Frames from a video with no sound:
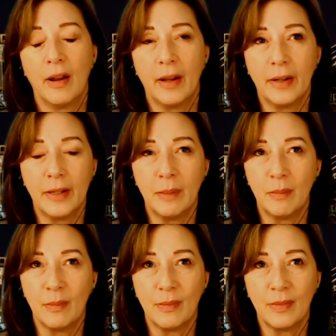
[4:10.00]

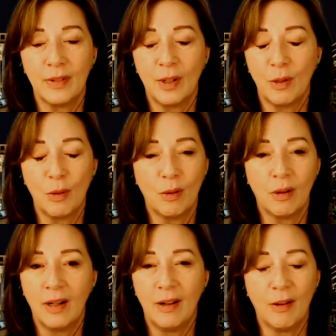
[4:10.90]
Um, so
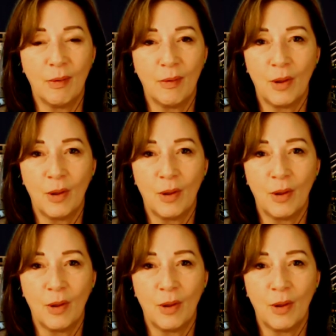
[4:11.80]
I don't know,